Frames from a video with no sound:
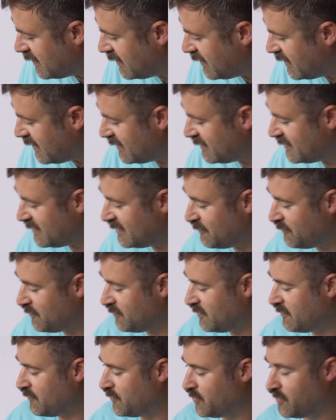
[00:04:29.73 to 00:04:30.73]
And
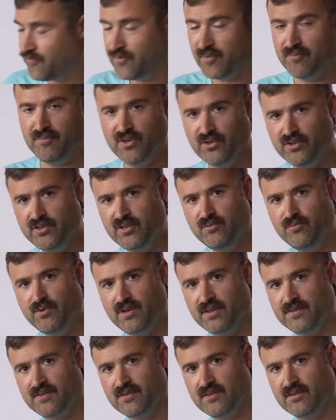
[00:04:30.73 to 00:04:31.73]
if you're familiar
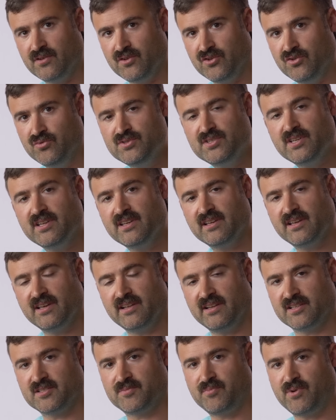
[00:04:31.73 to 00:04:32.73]
with using
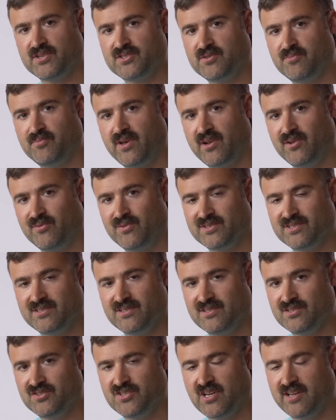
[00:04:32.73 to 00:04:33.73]
an expression pedal with
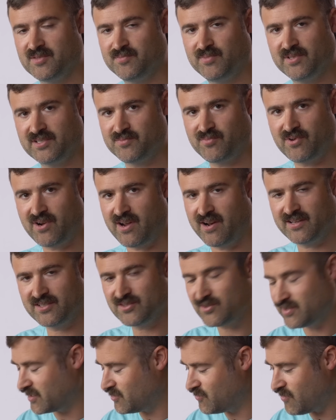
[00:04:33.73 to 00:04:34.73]
Chase Bliss
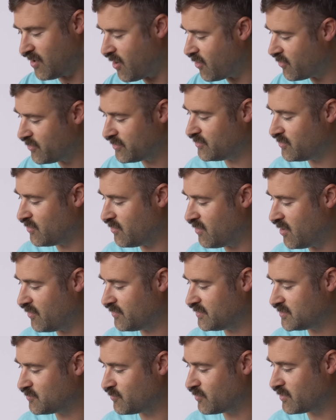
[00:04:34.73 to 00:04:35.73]
products, like, you already know how
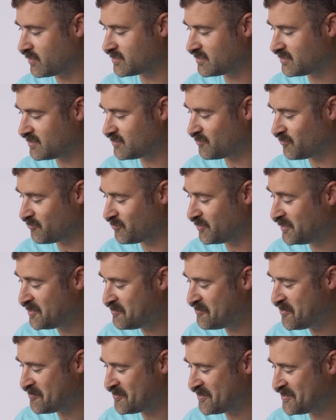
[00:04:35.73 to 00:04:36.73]
this works, because really
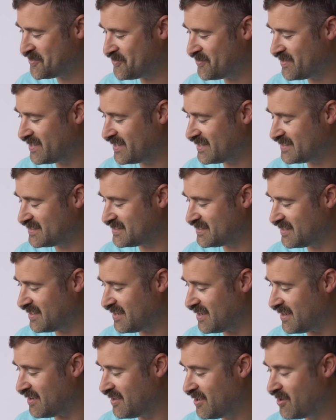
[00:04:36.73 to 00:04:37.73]
what we're doing is
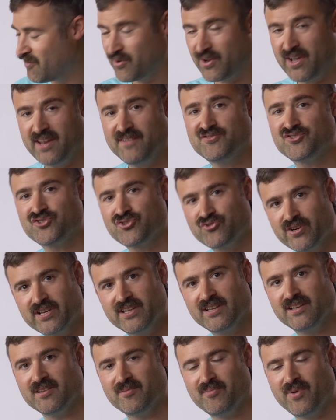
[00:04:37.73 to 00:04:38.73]
we're kind of
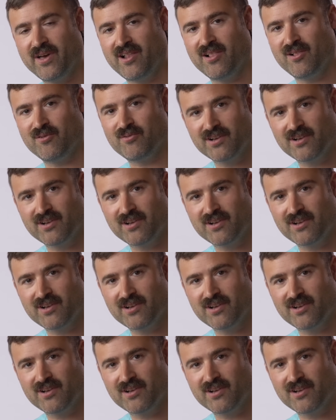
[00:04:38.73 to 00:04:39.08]
tricking the pedal.